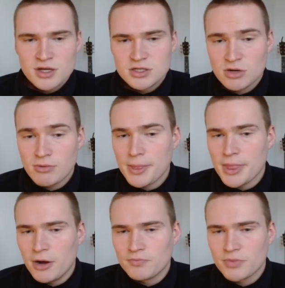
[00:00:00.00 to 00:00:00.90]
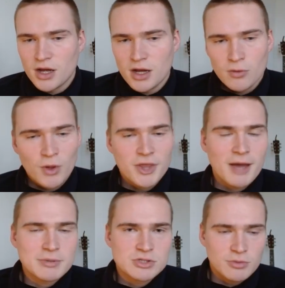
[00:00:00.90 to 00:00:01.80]
So right now, uh, what
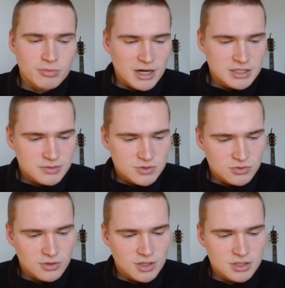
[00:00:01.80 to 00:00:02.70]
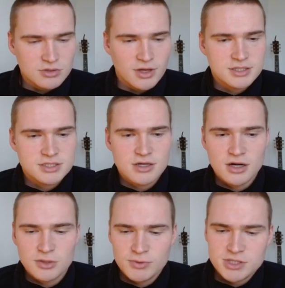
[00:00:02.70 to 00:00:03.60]
happened to the price? To, uh, to get
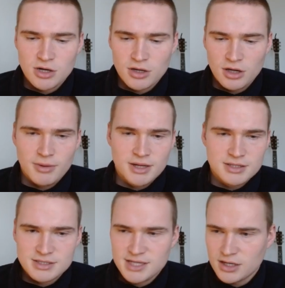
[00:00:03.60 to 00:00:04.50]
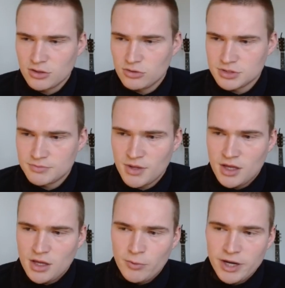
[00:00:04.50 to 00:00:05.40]
started with talking about the technicals,
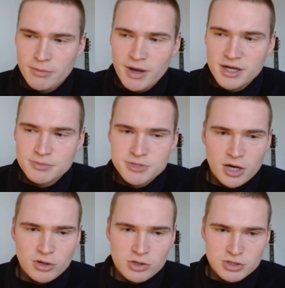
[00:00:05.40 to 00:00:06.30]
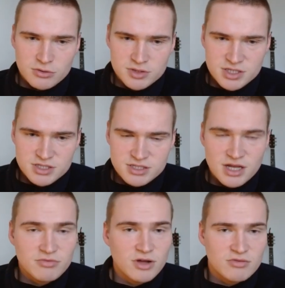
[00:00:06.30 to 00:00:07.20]
we hit a major psychological resistance
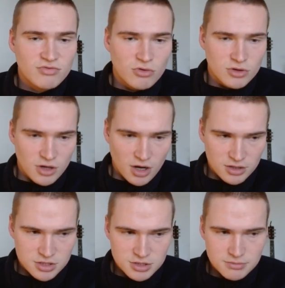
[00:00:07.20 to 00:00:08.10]
level at four dollars.